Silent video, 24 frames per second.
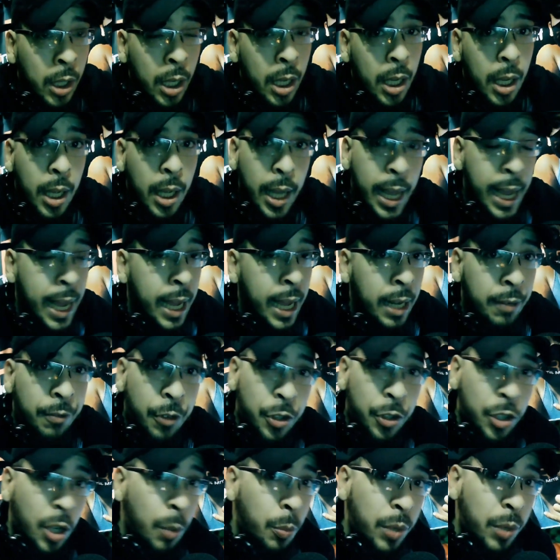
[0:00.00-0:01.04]
And for
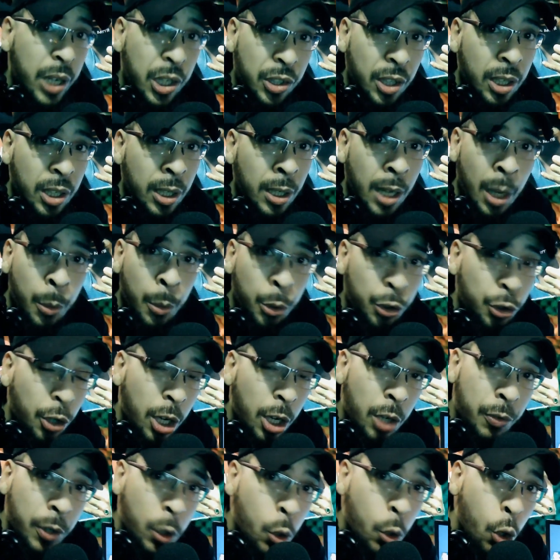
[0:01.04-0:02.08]
some reason, it was trying to
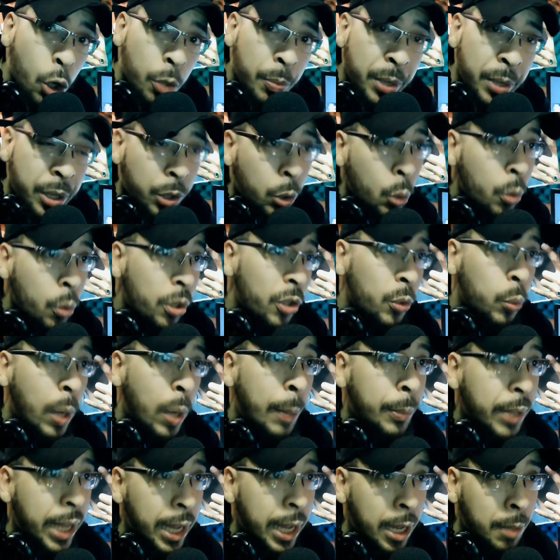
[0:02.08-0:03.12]
record me through this
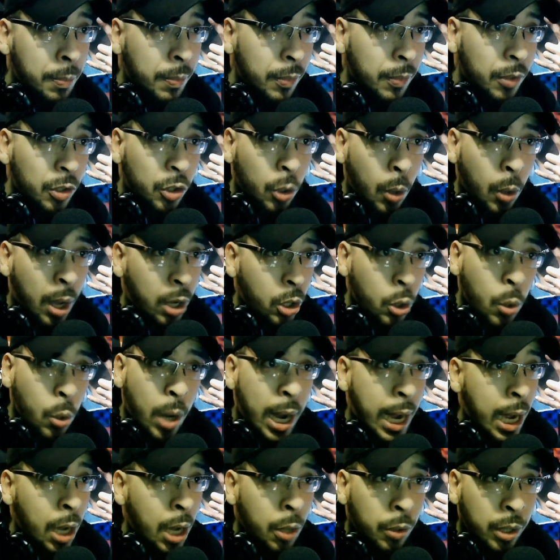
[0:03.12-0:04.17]
webcam. So I don't know
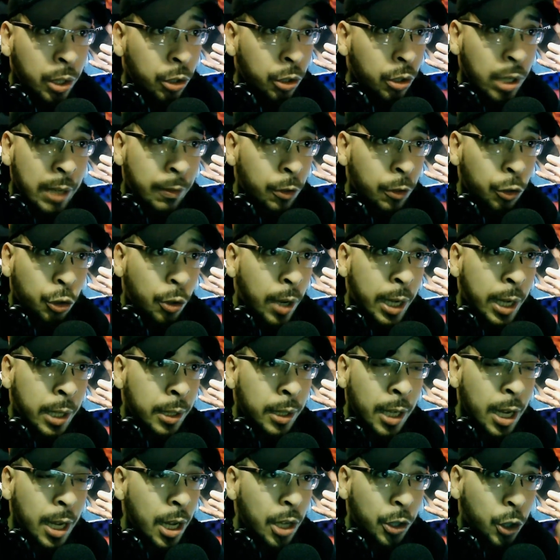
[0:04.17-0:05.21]
how they even try to.
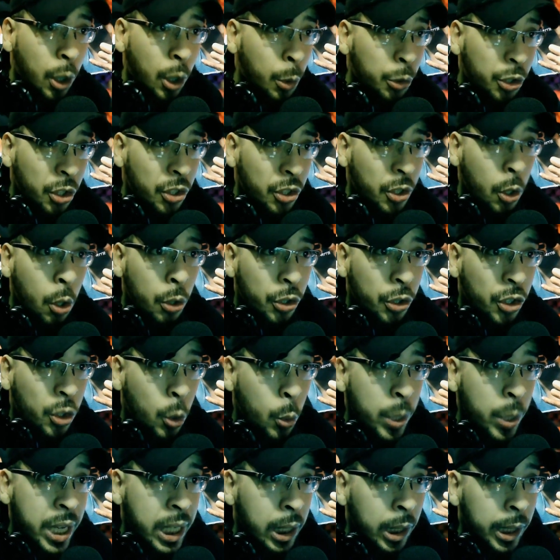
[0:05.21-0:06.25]
So it was just all
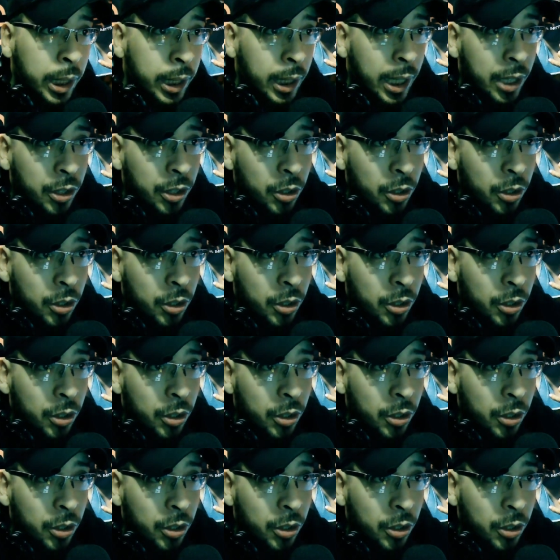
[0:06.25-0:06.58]
squeakling like.